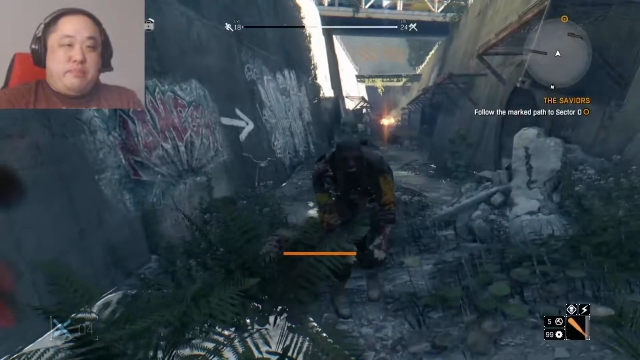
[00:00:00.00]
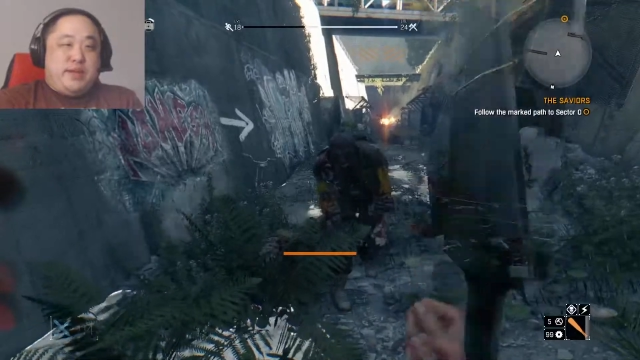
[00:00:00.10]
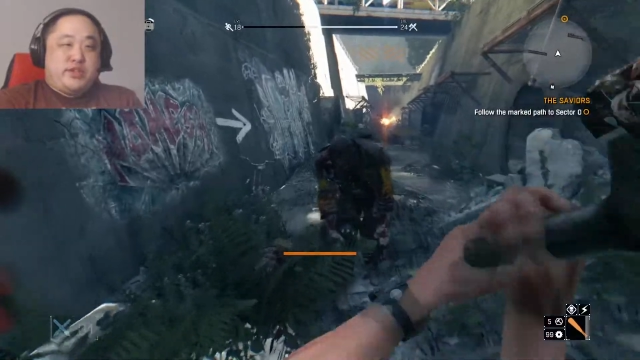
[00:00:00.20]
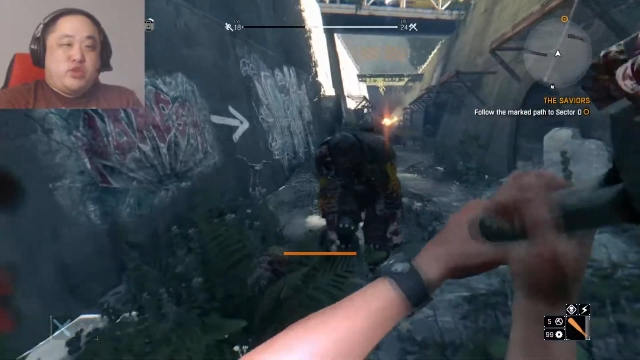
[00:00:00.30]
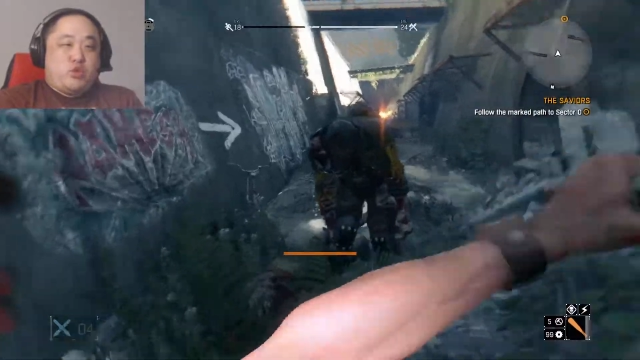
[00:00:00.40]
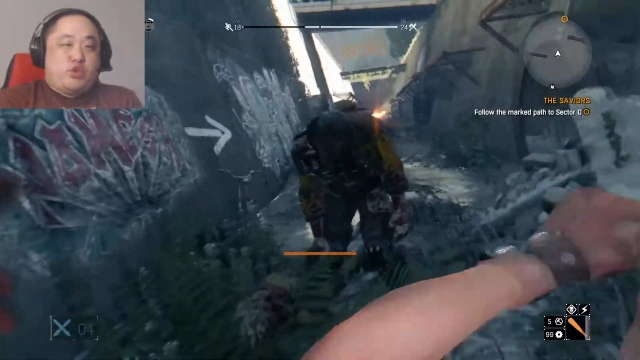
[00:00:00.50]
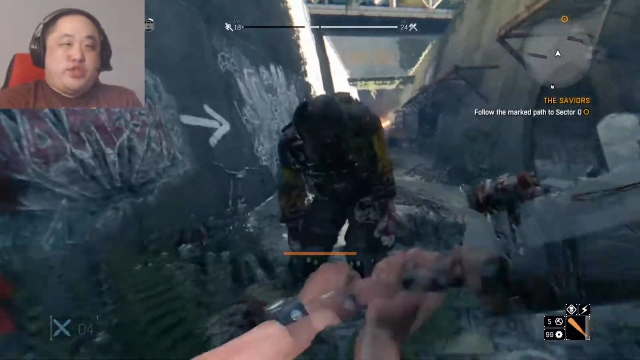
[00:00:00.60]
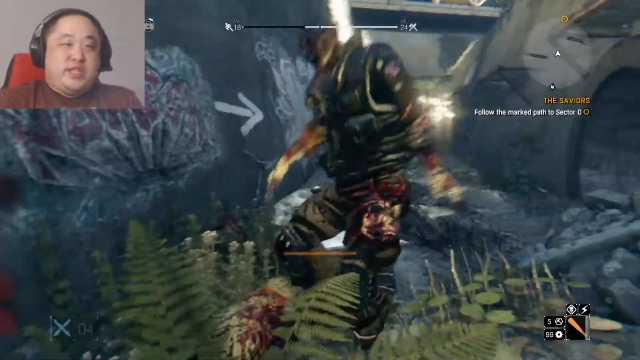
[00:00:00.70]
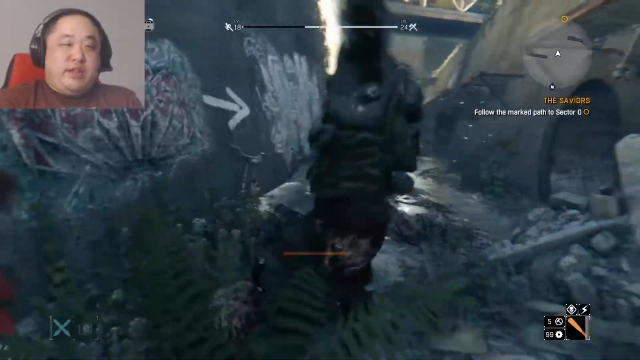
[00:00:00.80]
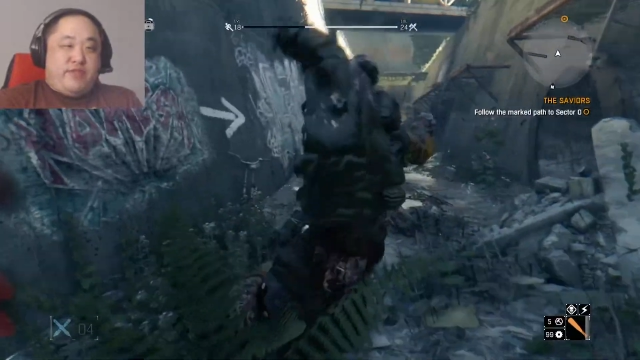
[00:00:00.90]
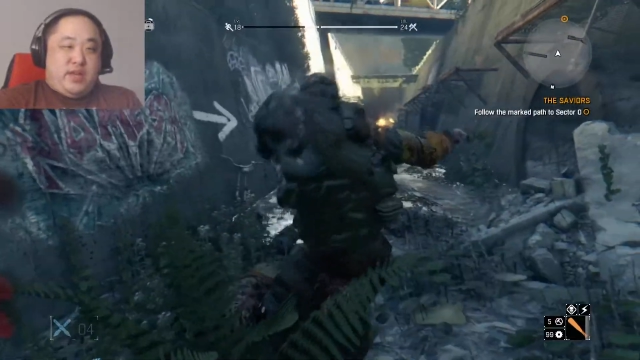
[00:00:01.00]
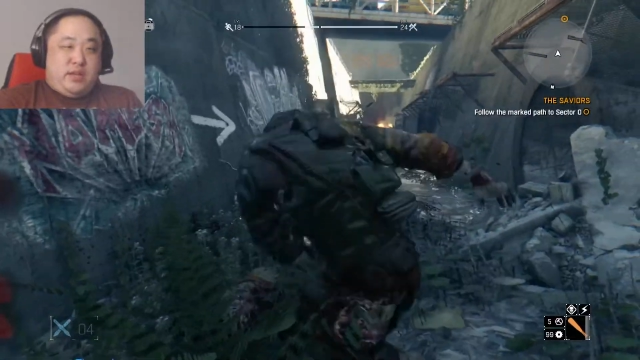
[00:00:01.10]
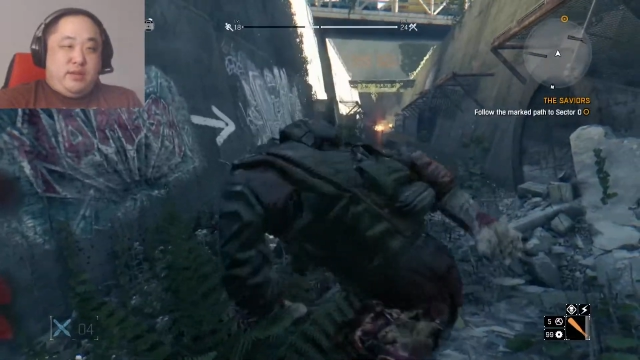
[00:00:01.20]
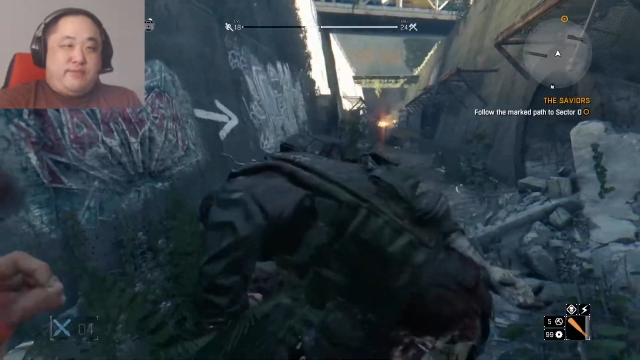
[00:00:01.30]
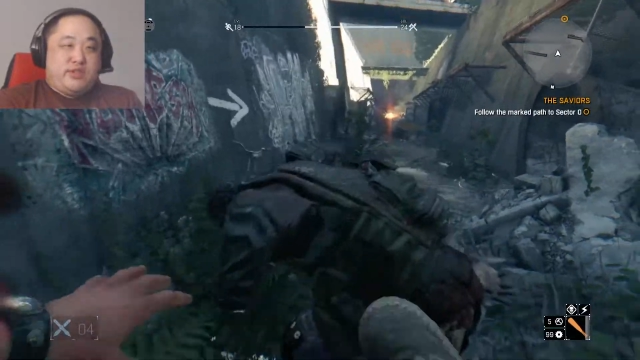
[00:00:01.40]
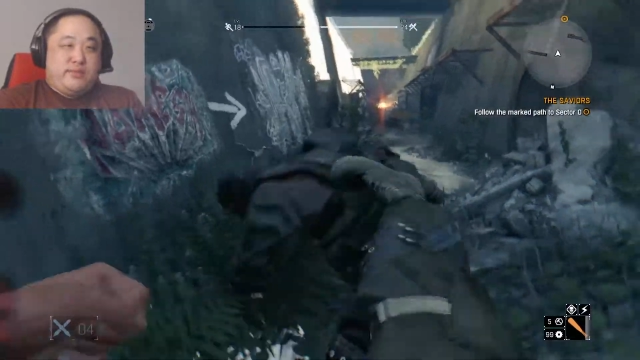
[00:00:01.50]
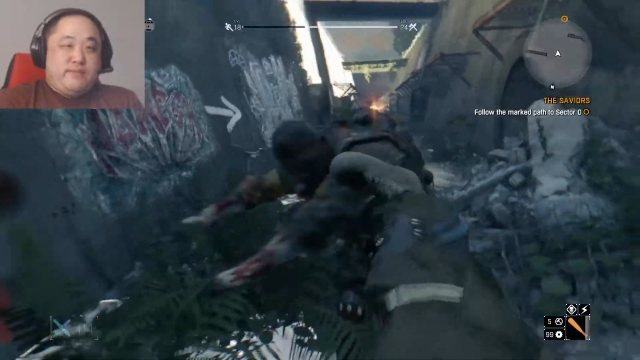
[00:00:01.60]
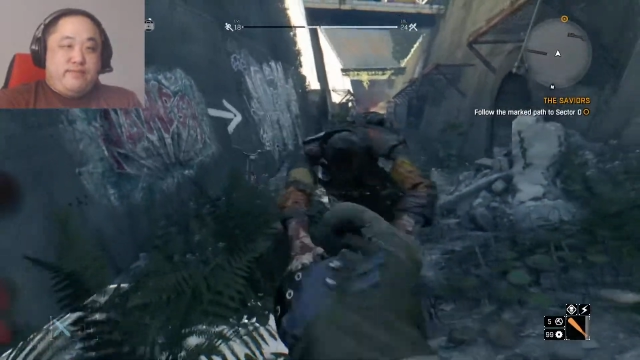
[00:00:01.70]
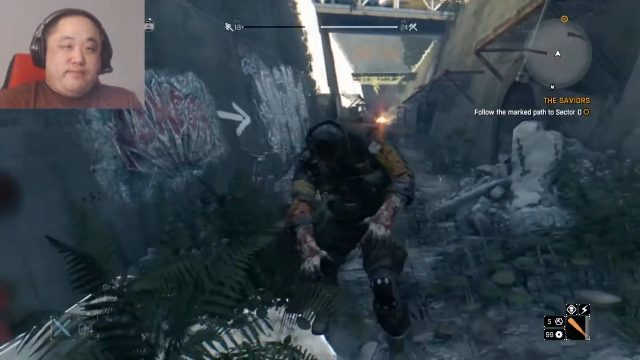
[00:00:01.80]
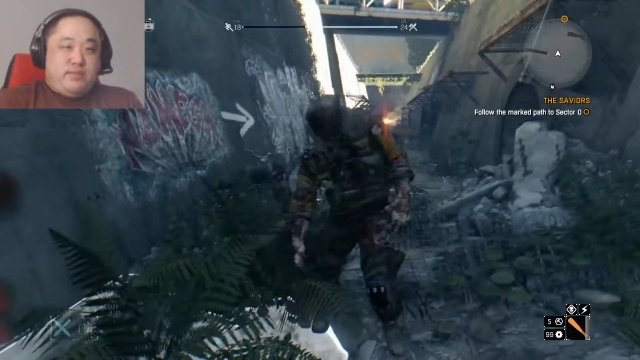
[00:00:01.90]
big Scorsese fan.
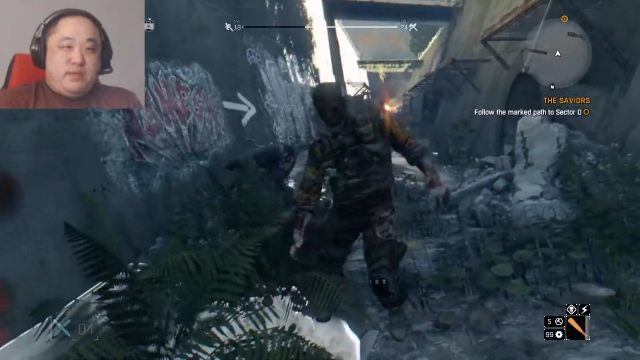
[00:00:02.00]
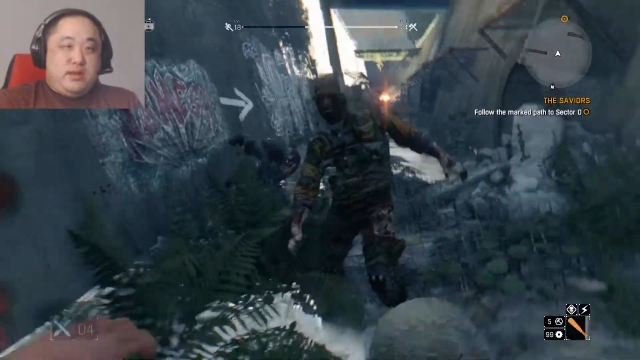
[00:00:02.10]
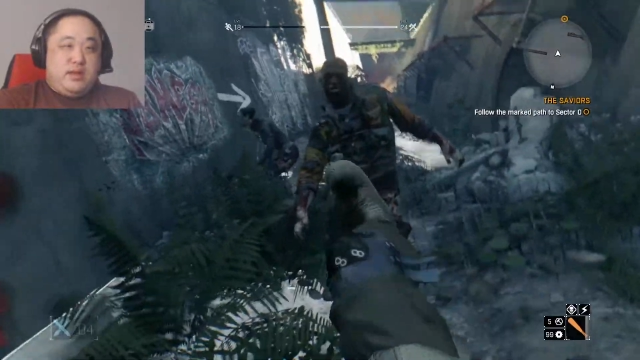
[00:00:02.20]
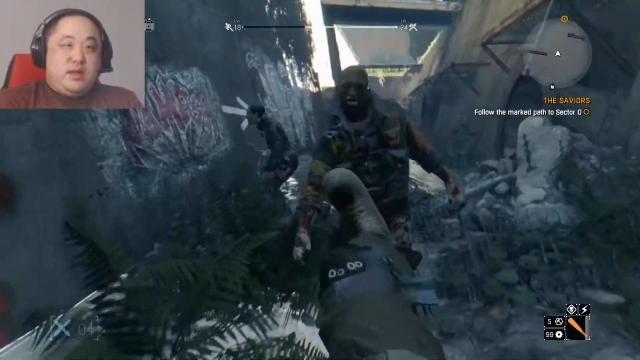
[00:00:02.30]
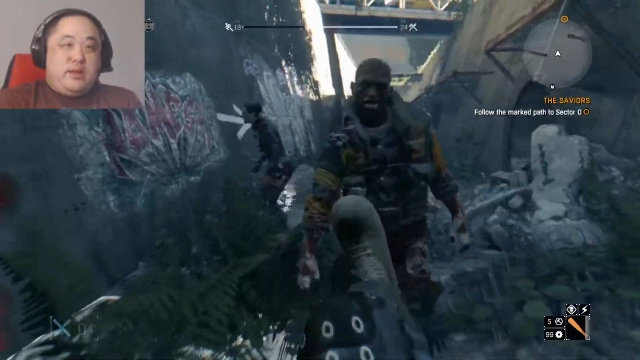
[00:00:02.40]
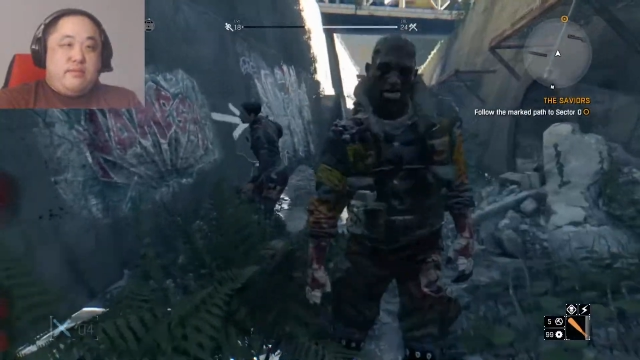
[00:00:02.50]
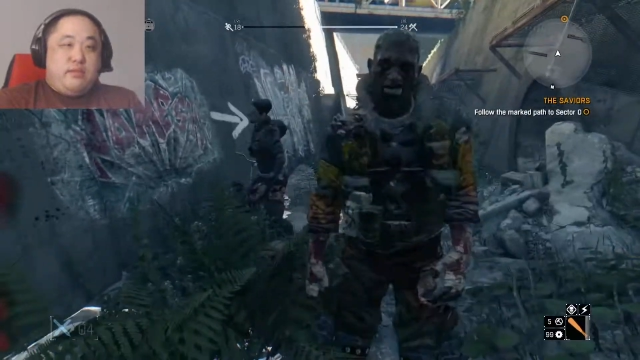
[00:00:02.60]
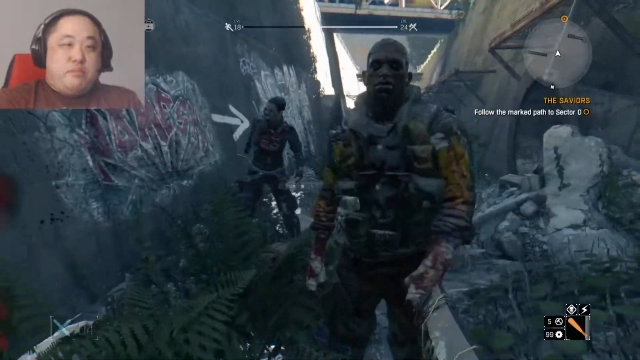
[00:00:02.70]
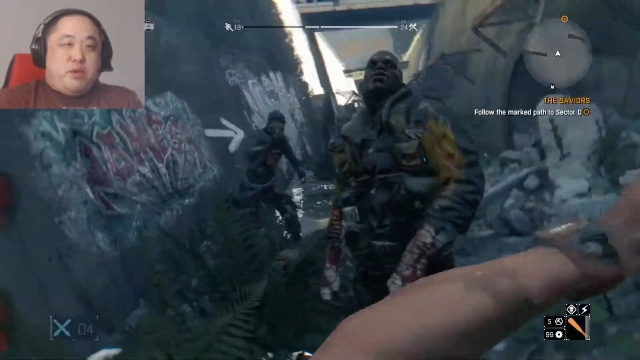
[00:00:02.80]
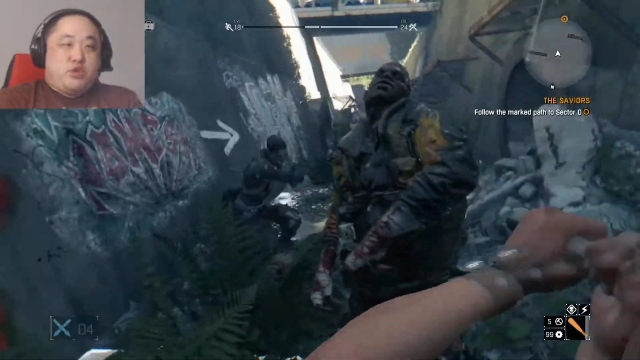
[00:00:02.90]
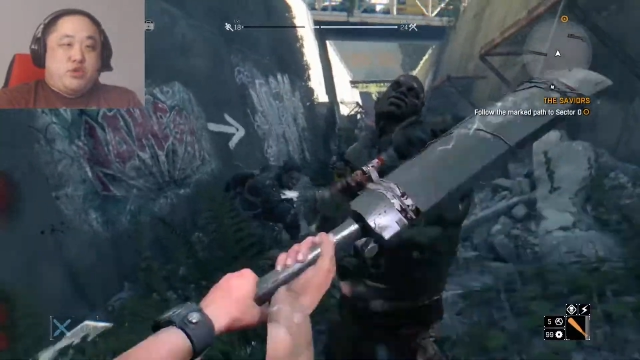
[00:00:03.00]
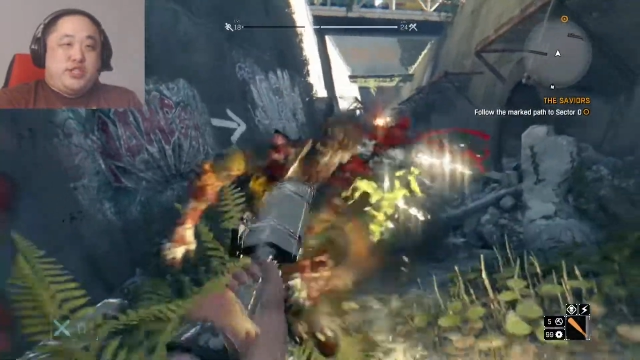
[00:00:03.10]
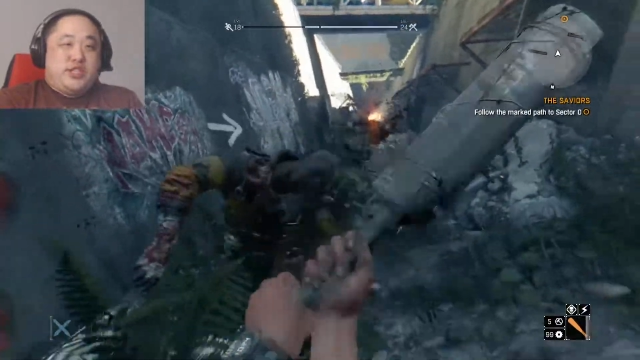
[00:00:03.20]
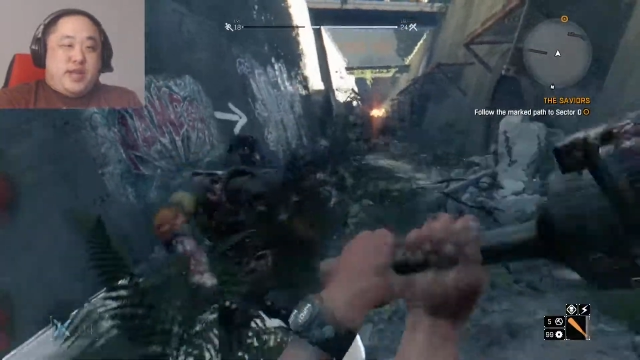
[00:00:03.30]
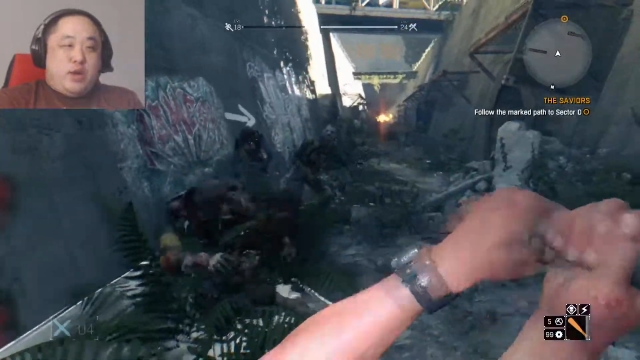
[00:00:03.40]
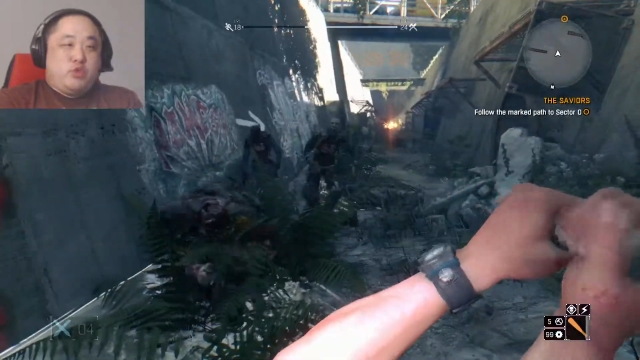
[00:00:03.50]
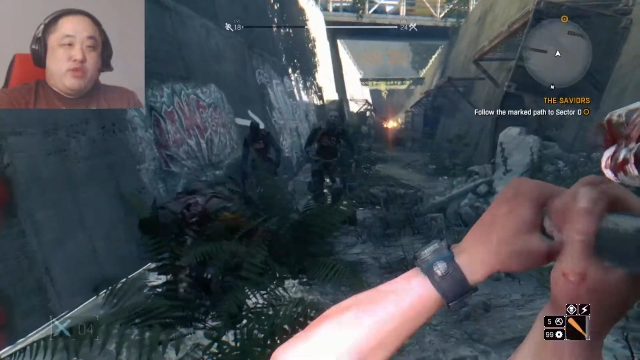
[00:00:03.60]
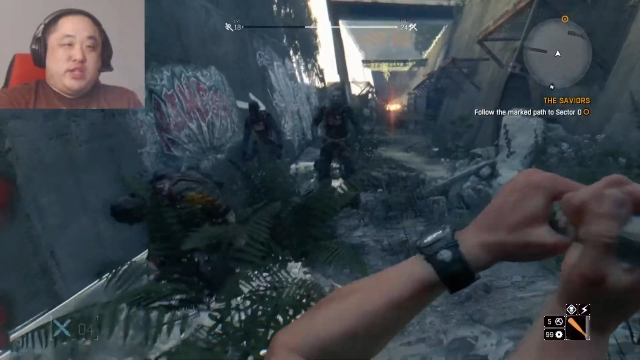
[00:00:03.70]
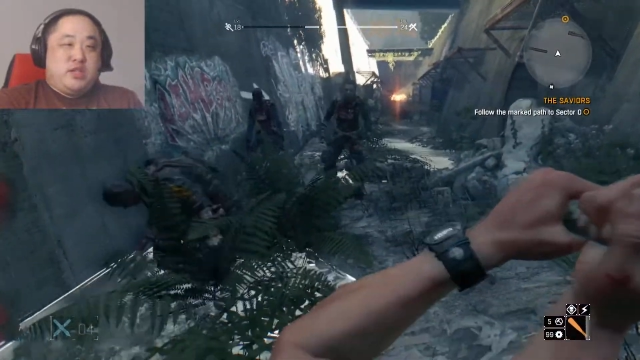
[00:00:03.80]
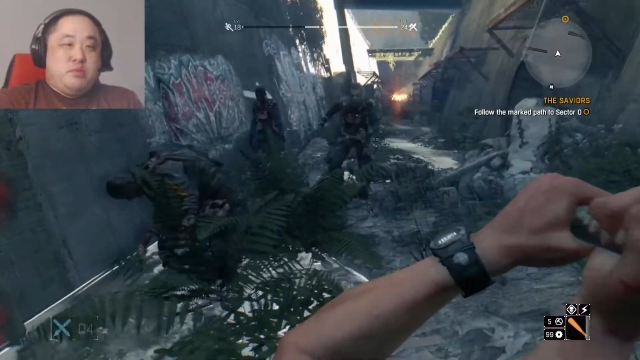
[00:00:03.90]
Martin Scorsese, the guy who
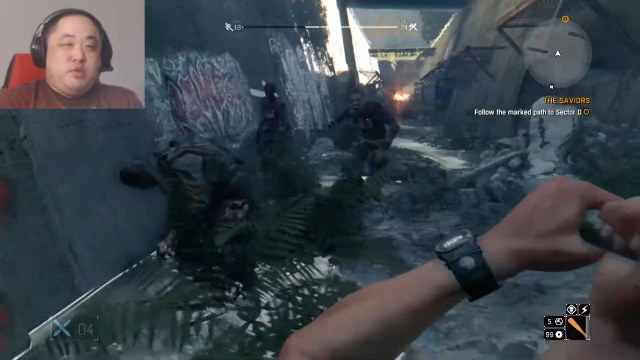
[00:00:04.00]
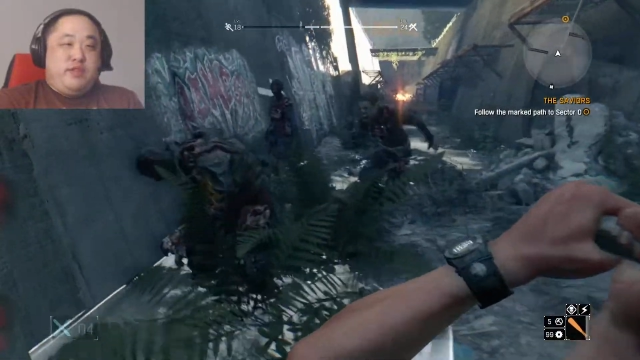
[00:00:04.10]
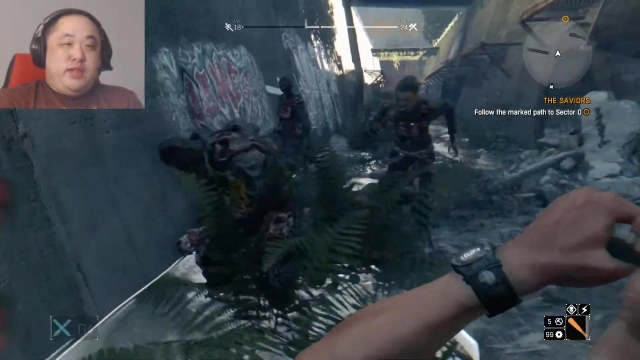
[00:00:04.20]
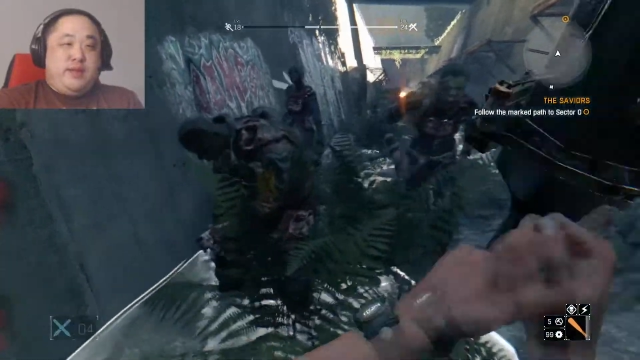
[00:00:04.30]
directed the movie.